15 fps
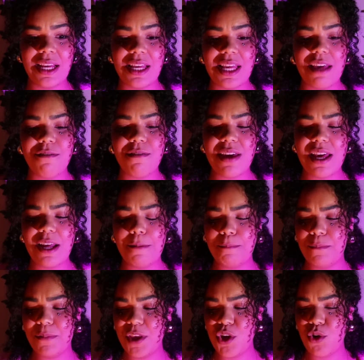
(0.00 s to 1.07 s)

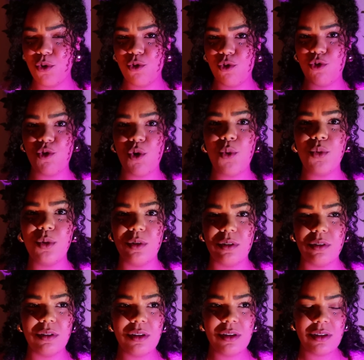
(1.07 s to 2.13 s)
giving your
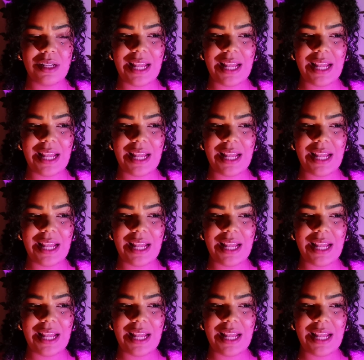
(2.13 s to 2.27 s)
soul,